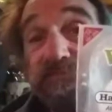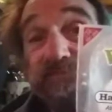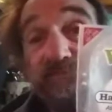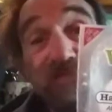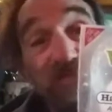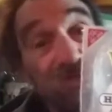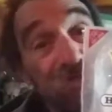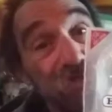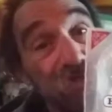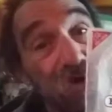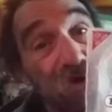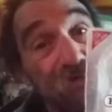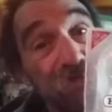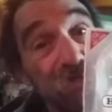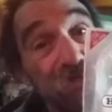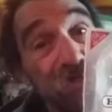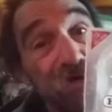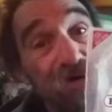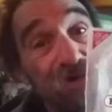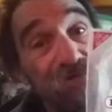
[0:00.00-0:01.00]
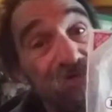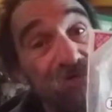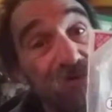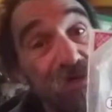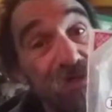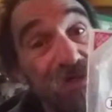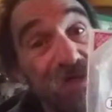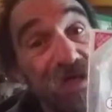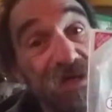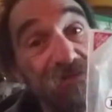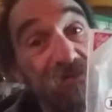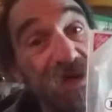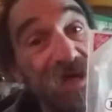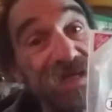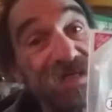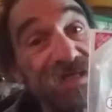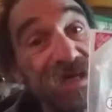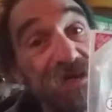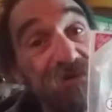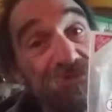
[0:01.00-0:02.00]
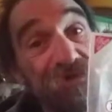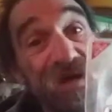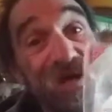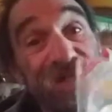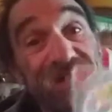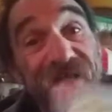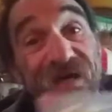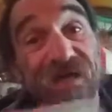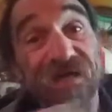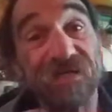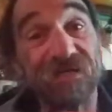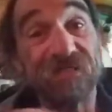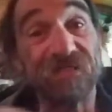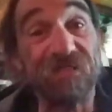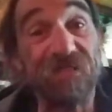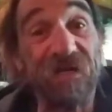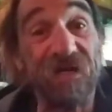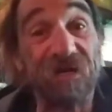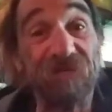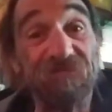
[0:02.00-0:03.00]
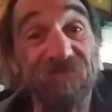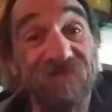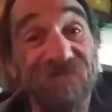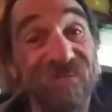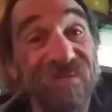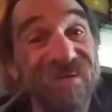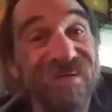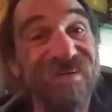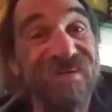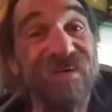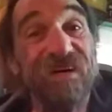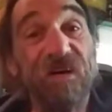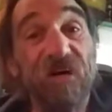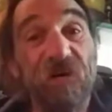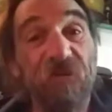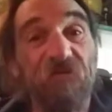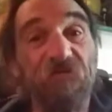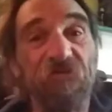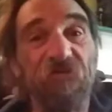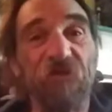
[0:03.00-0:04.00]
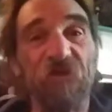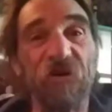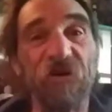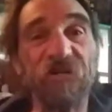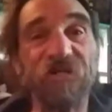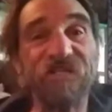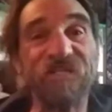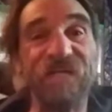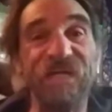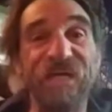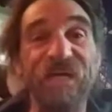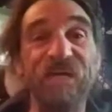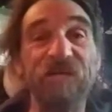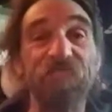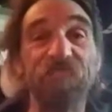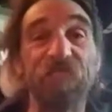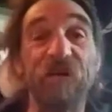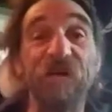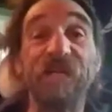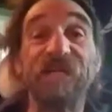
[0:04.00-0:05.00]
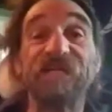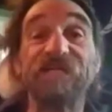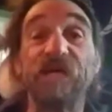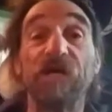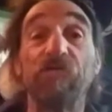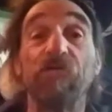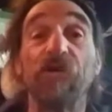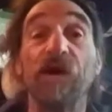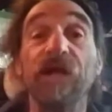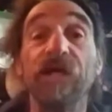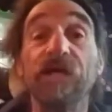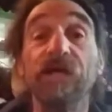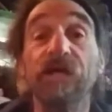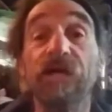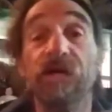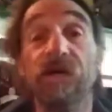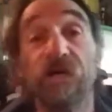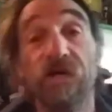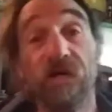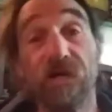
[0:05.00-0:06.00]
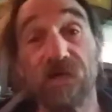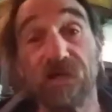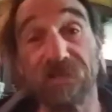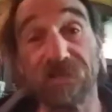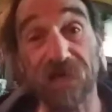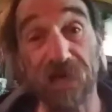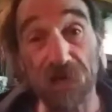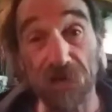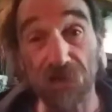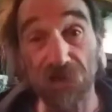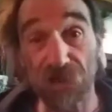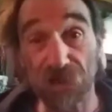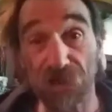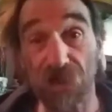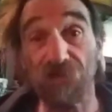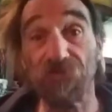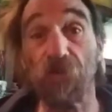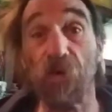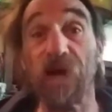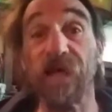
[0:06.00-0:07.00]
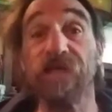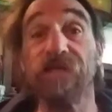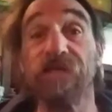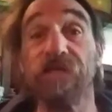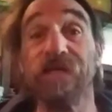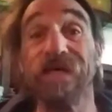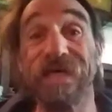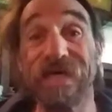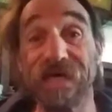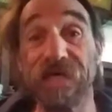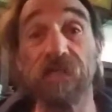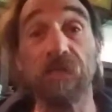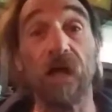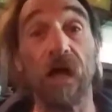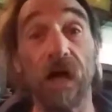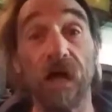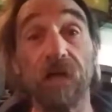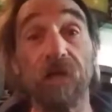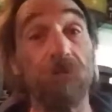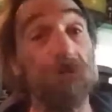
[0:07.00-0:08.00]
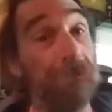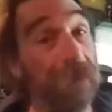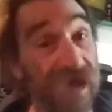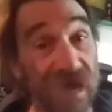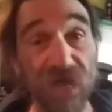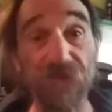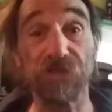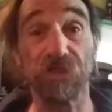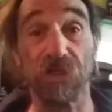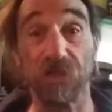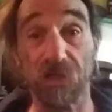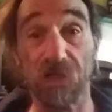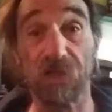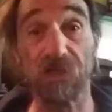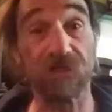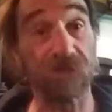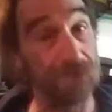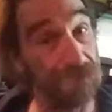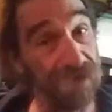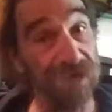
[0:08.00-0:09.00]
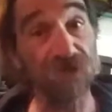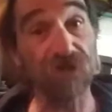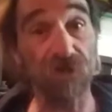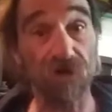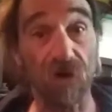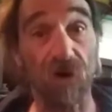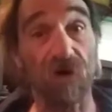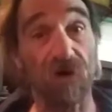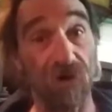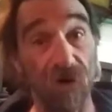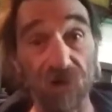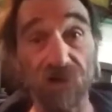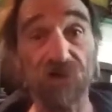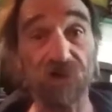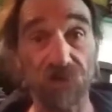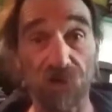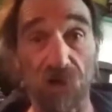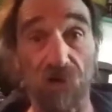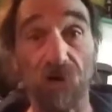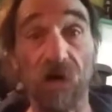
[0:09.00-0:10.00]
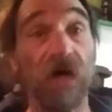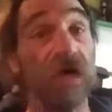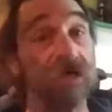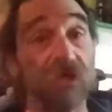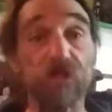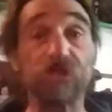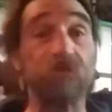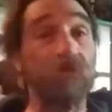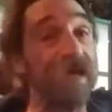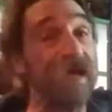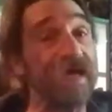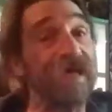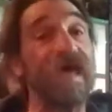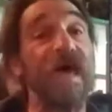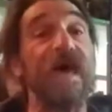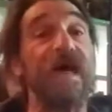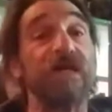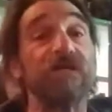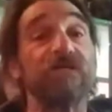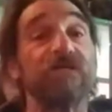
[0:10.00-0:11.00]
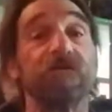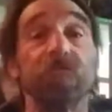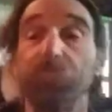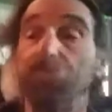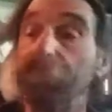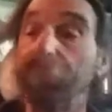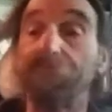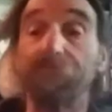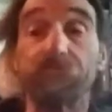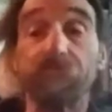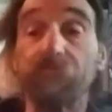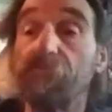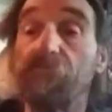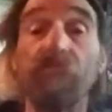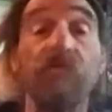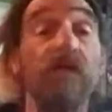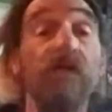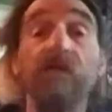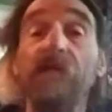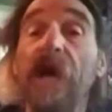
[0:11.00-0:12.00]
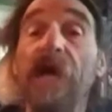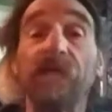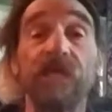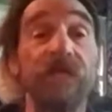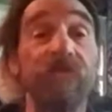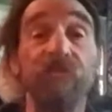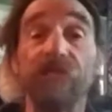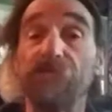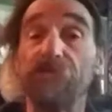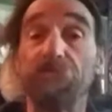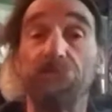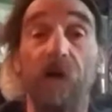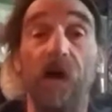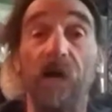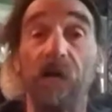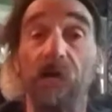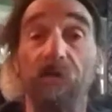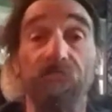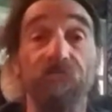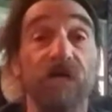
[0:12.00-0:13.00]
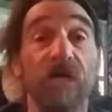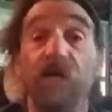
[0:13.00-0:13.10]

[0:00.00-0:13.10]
Star of our show, 14 weeks and running, ladies and gentlemen. 14 weeks and running, set on the shelf, waiting in line patiently to be a star on the show, just to be a guest, not giving its spot up.